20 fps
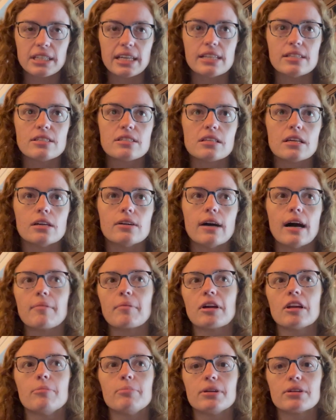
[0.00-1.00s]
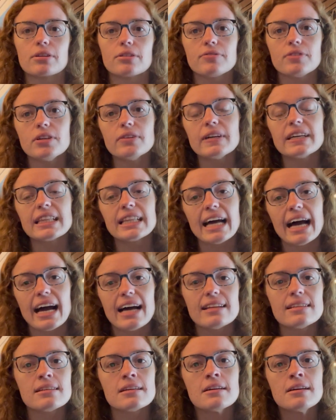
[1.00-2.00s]
And so I'm going to be reviewing
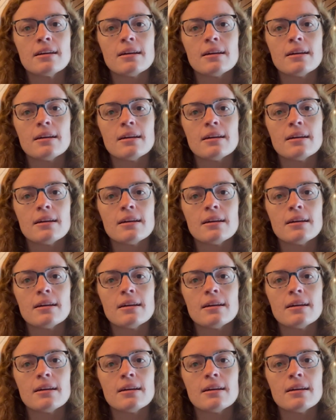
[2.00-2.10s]
that,